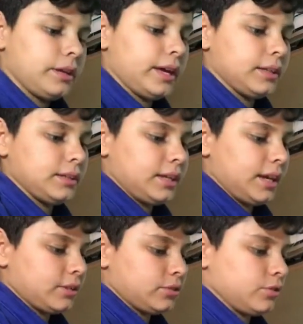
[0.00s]
And the
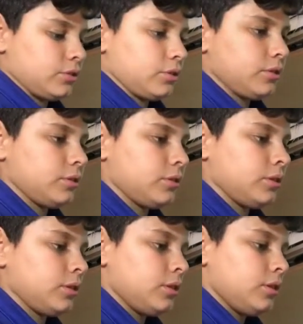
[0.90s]
extra
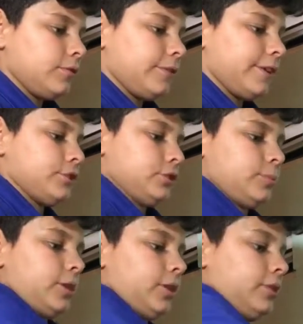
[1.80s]
features
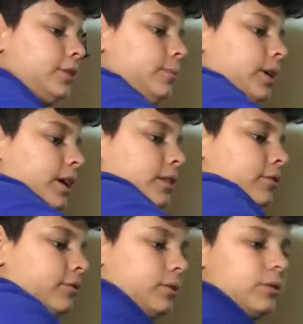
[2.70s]
about him and
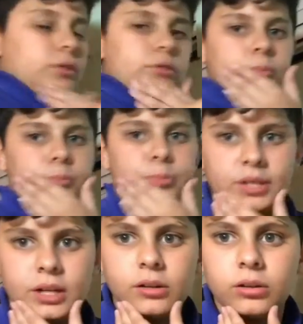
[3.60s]
the, the
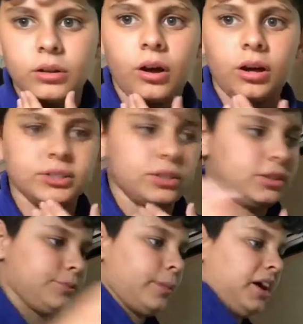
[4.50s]
big claws on
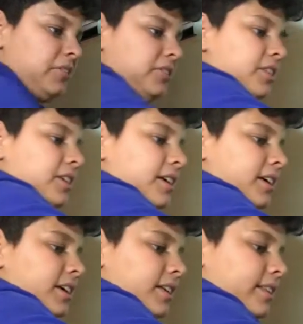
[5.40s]
his mouth.
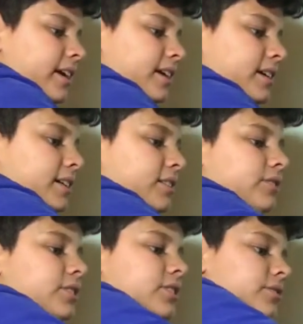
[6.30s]
That kind of,
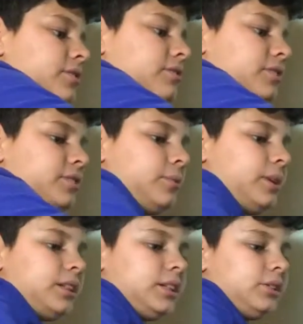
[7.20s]
you know, gives it
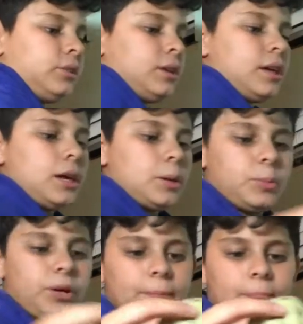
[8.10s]
away a little.
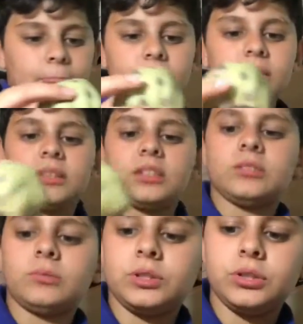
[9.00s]
But I like
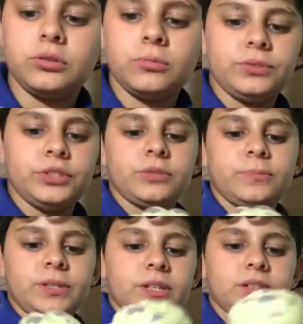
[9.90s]
this one, too,
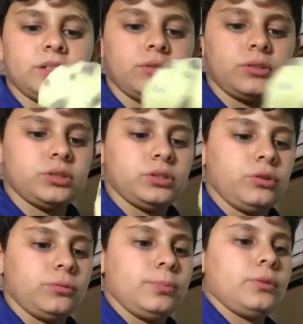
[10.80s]
just because he looks
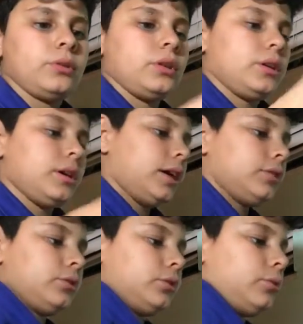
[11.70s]
dope. I
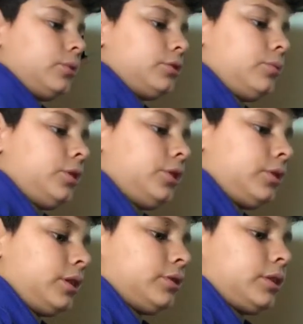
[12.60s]
don't know which one. You
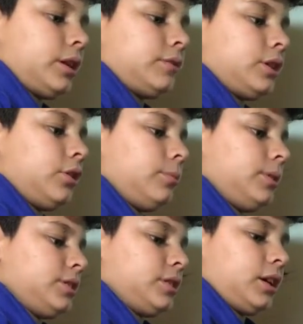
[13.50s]
guys are going to have to help me
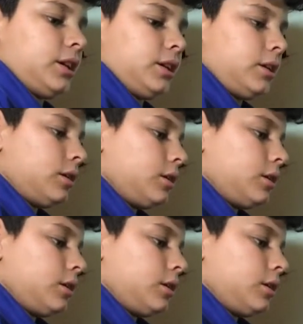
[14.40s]
decide.